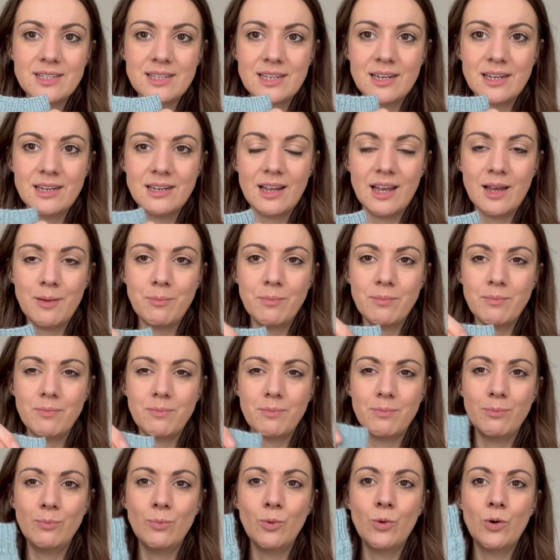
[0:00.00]
in a
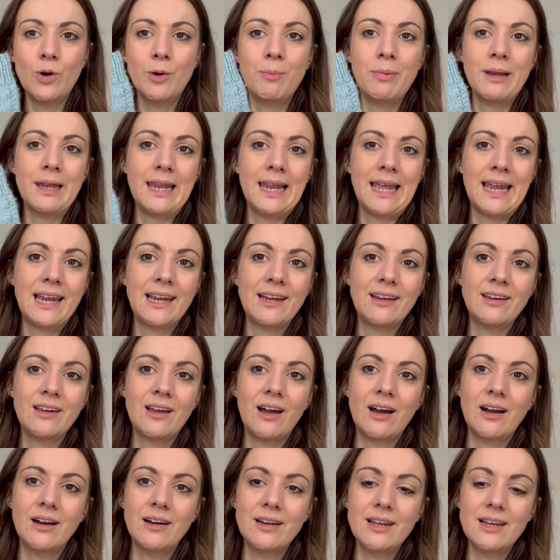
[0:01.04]
more plain
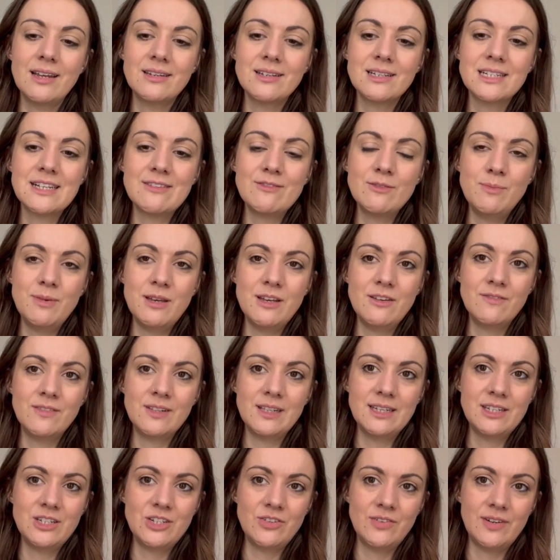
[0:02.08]
yarn. It does have a bit of
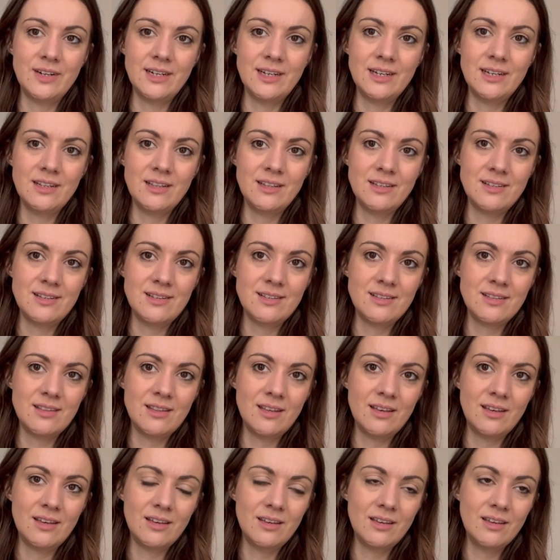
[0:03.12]
glitter in it. This is
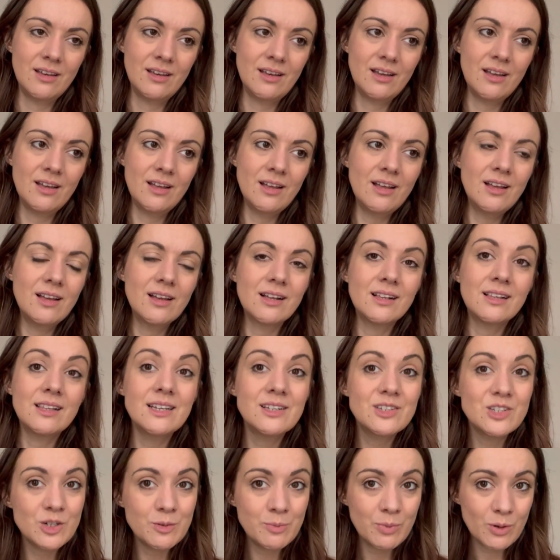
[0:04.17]
the
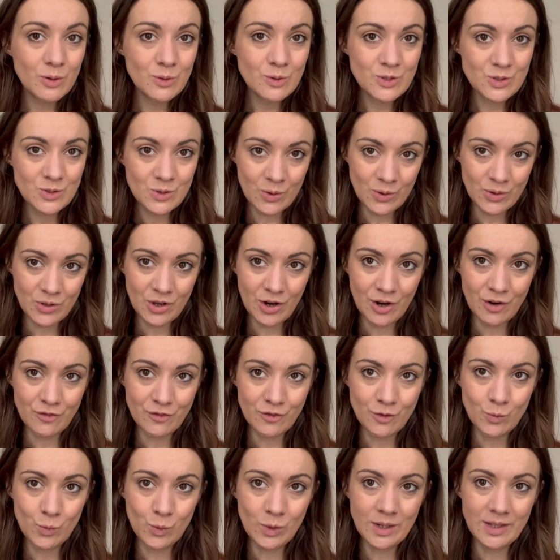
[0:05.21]
Glitterball sock yarn
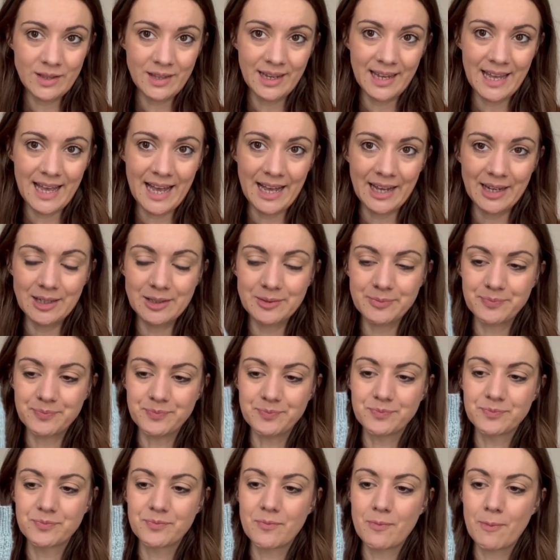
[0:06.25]
from Woolin the Gang.
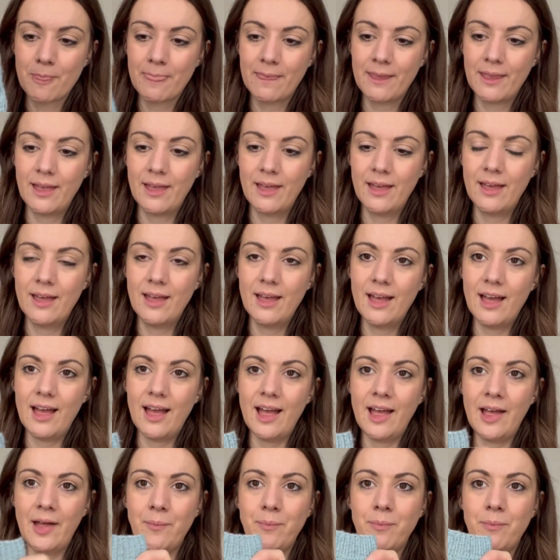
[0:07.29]

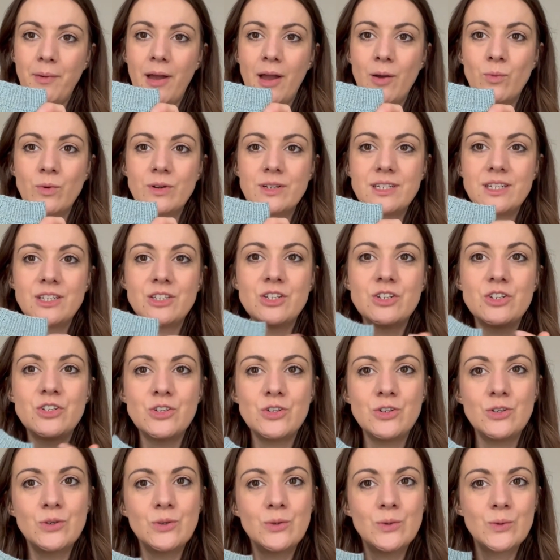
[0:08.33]
But I wanted to
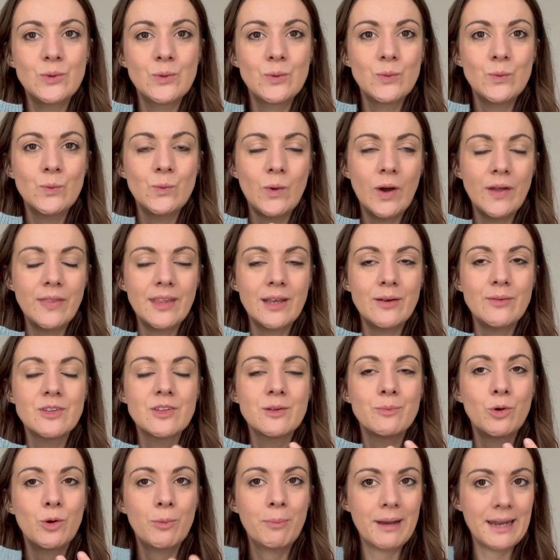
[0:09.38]
do one that was
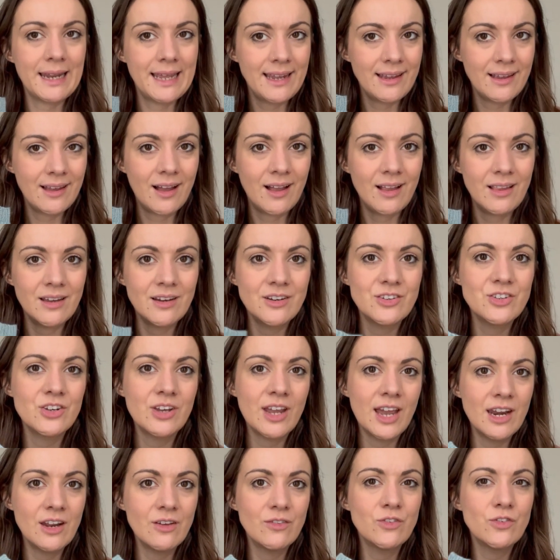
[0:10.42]
a more plain colour to
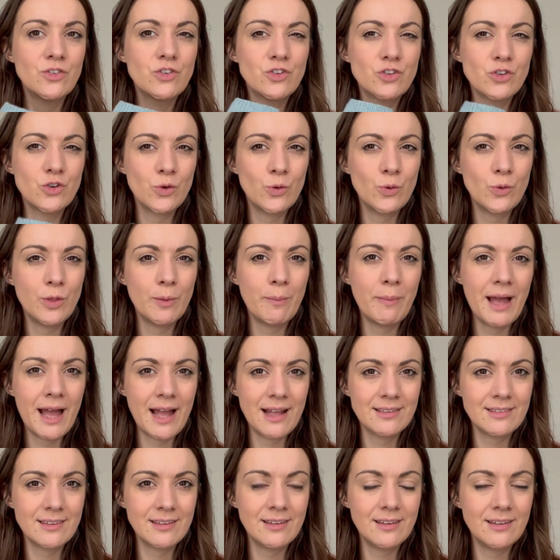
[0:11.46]
kind of show the
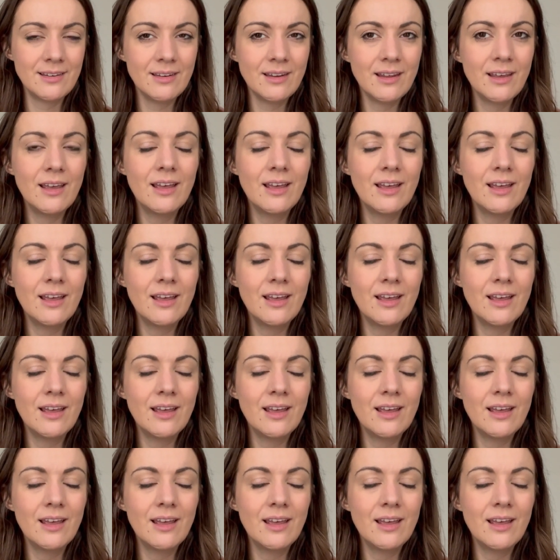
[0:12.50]
pattern,